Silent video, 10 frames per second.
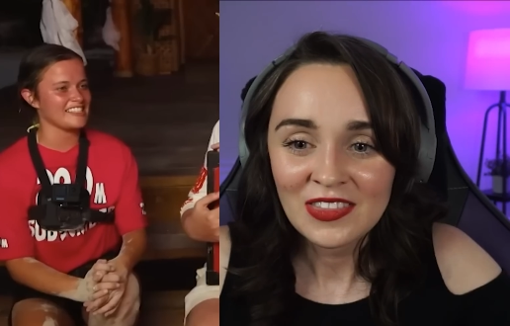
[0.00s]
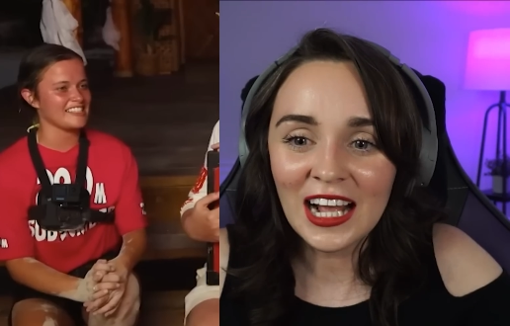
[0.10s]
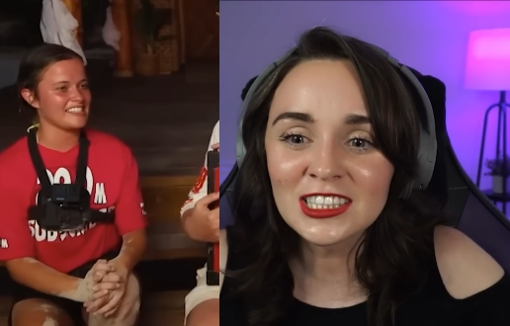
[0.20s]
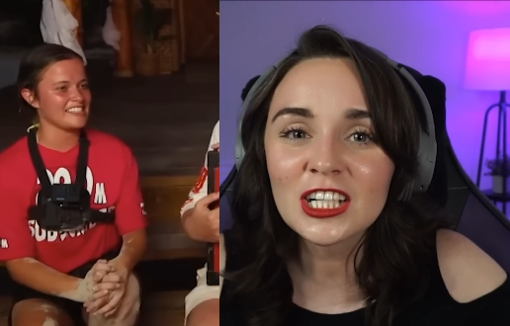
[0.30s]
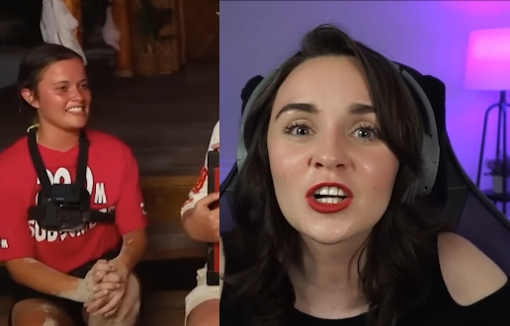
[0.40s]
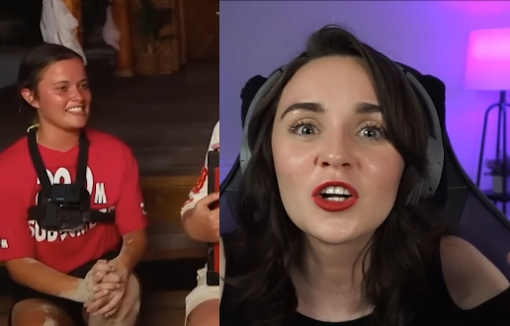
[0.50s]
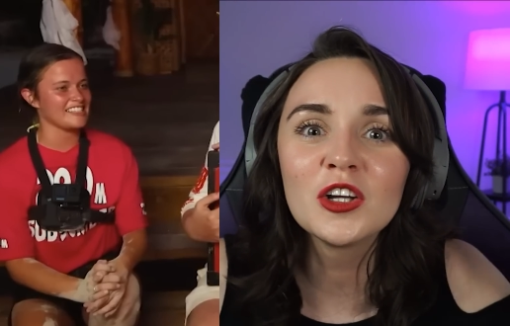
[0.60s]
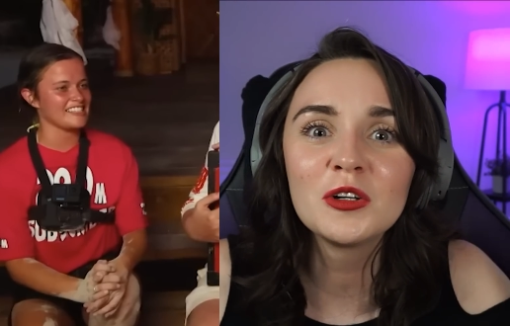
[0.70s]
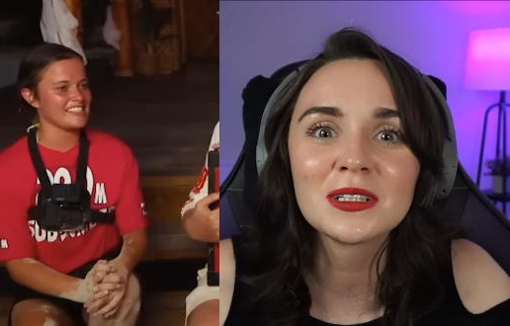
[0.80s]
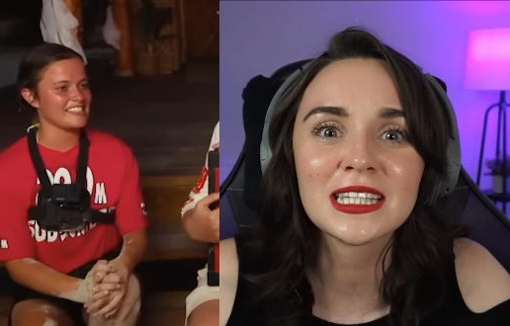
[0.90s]
Speaker 1: That's the girl
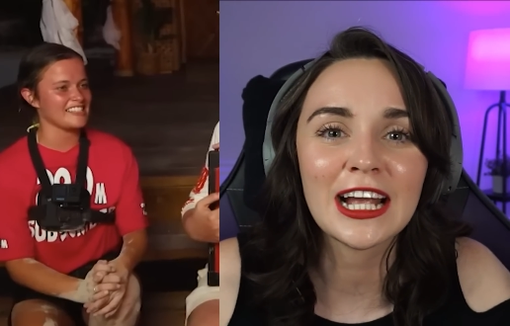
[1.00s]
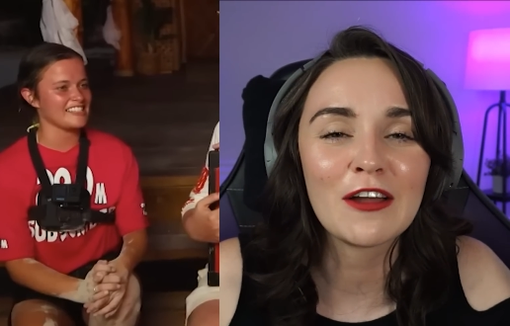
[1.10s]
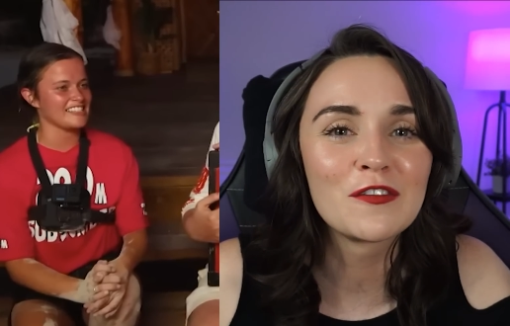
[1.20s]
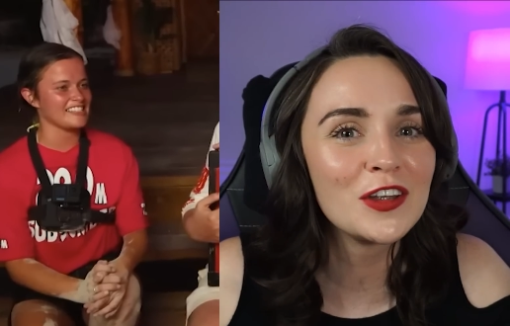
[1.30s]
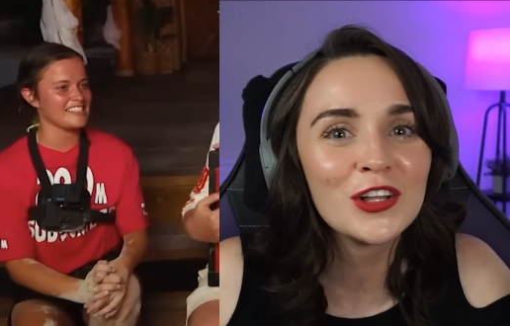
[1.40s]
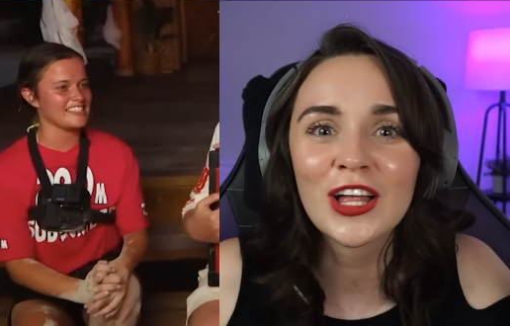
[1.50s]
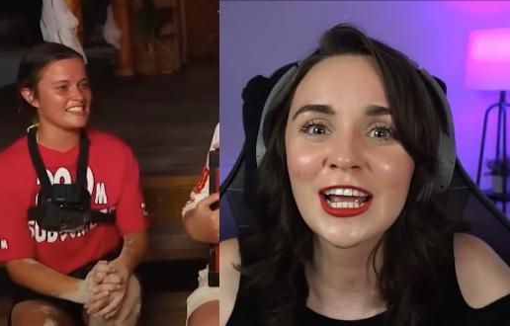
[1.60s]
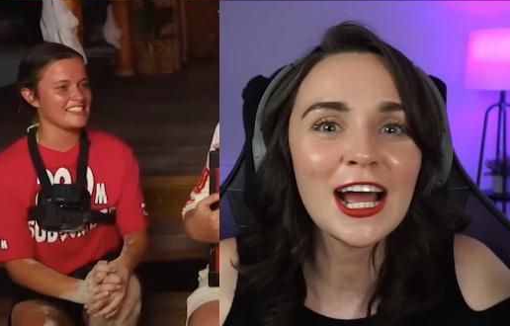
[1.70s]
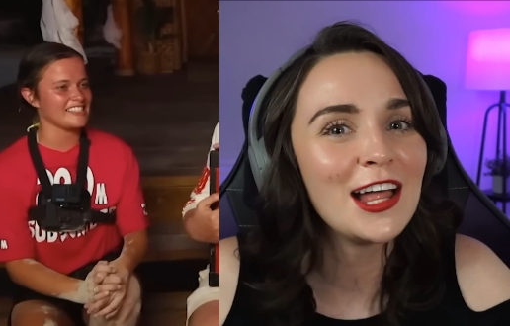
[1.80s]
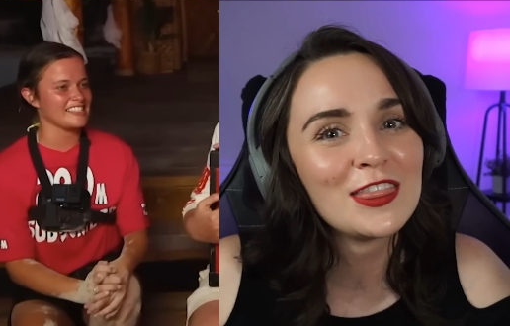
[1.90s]
who was like, I feel like
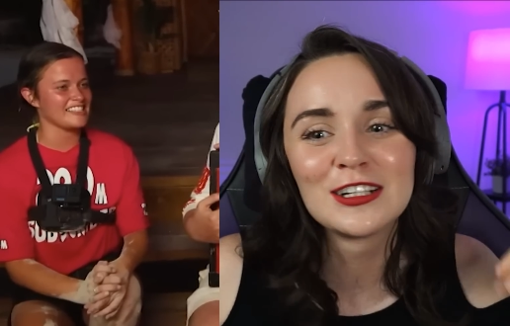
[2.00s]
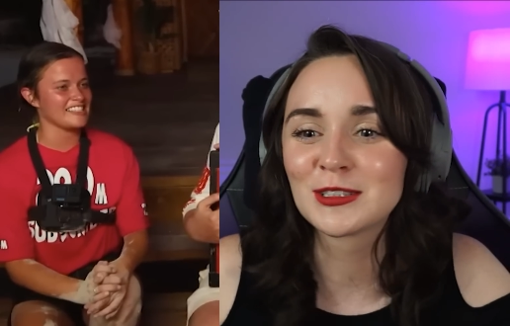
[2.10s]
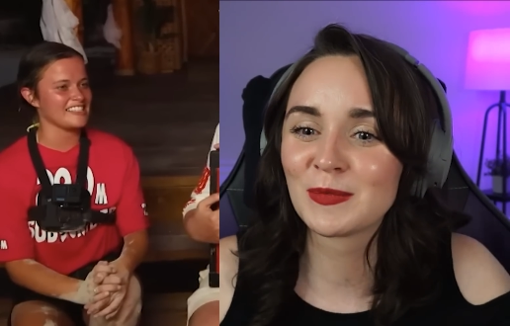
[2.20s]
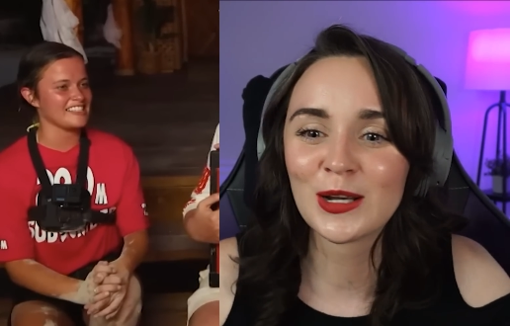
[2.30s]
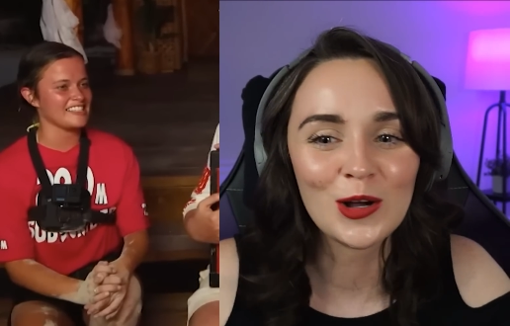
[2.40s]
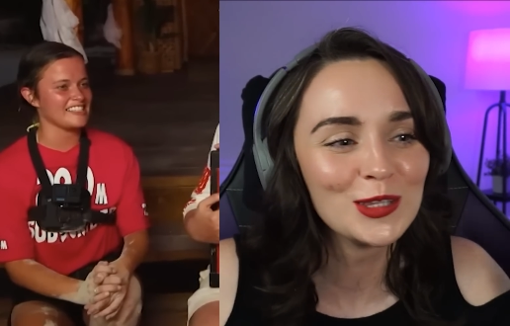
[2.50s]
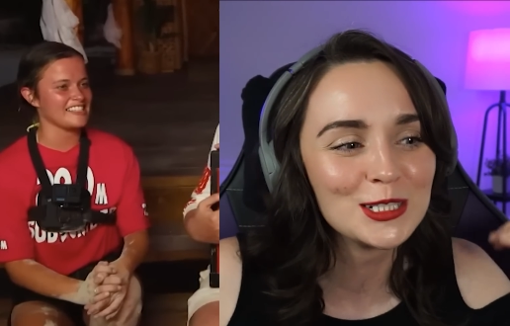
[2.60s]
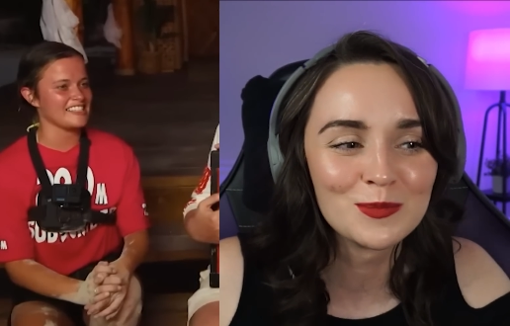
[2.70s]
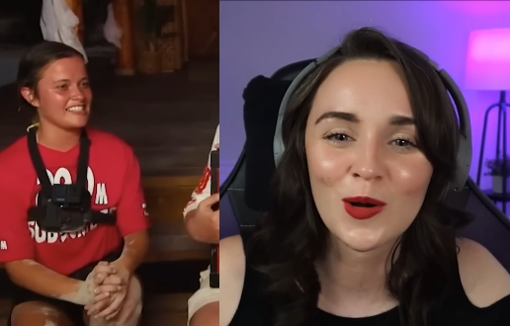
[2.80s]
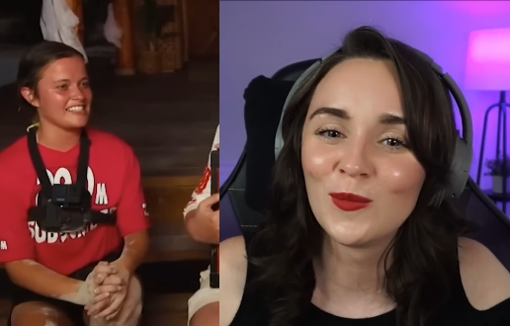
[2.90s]
there's been all these
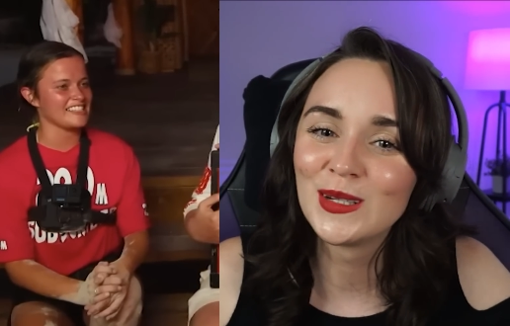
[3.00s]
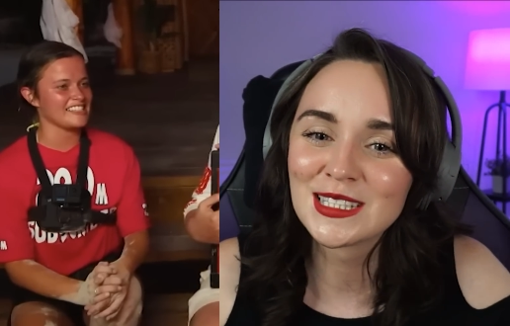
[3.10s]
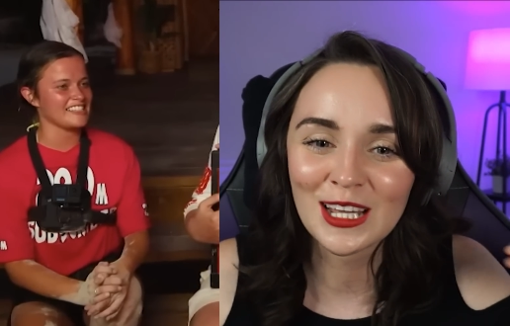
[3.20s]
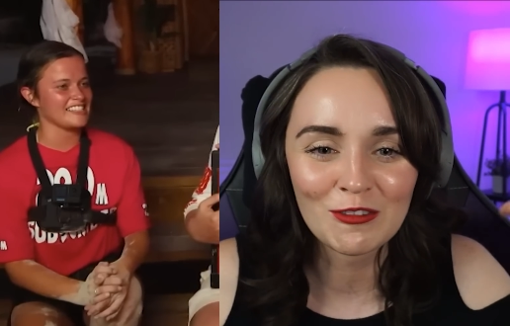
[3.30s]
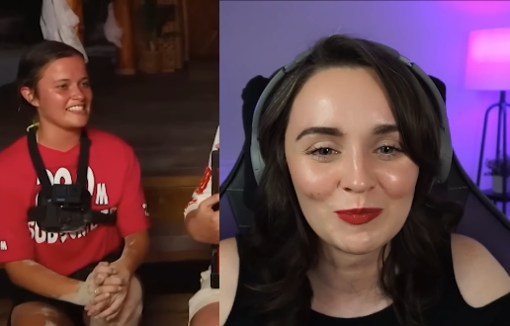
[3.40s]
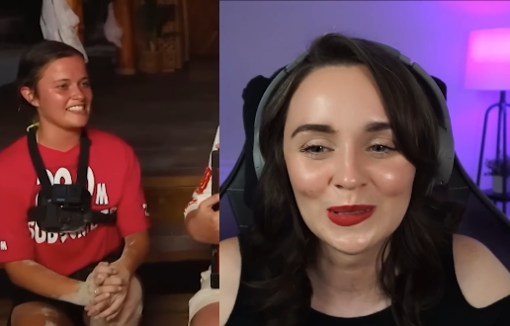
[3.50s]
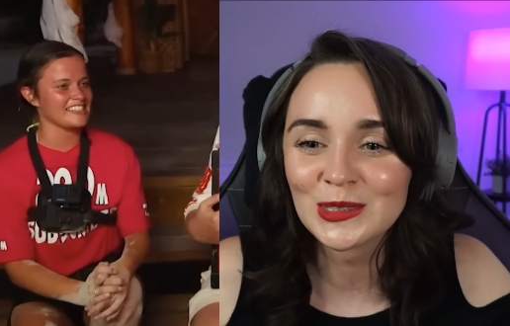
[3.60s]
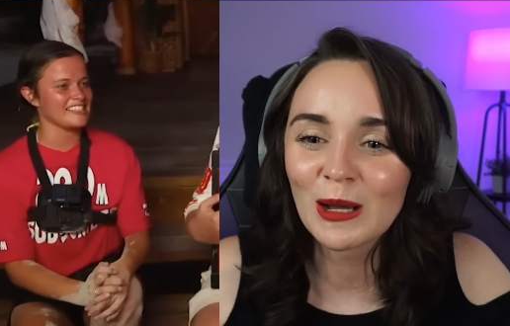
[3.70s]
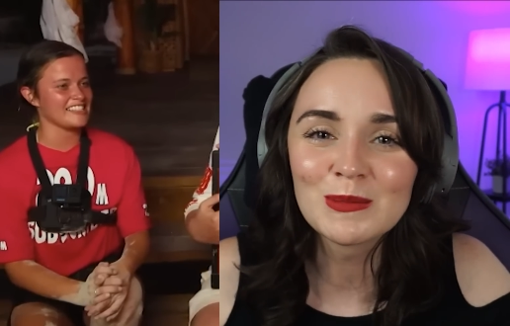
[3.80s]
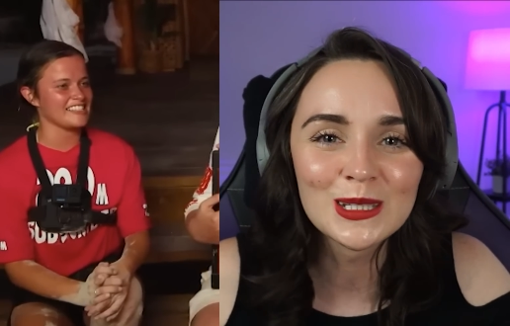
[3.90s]
moments that have built
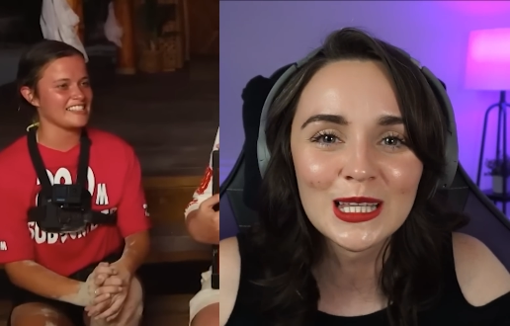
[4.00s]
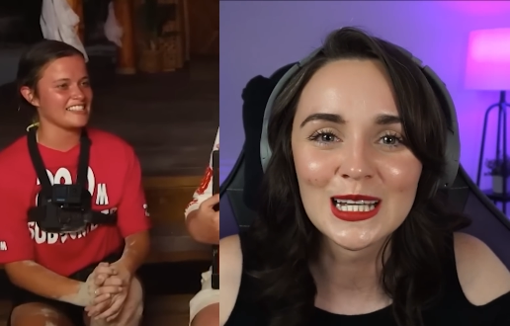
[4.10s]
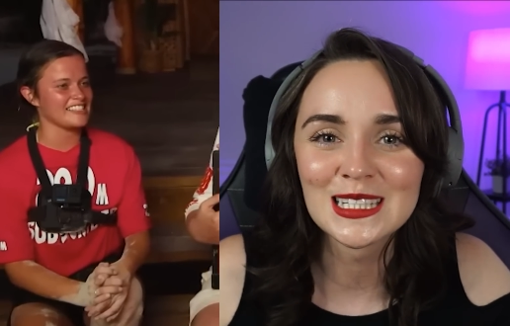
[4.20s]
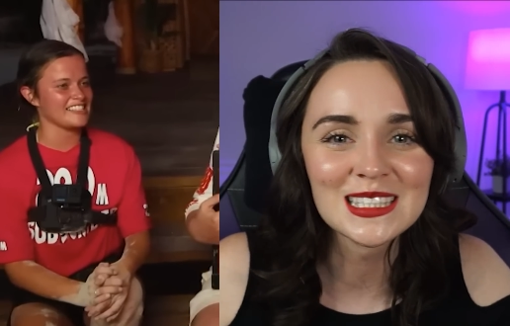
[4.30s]
up to this.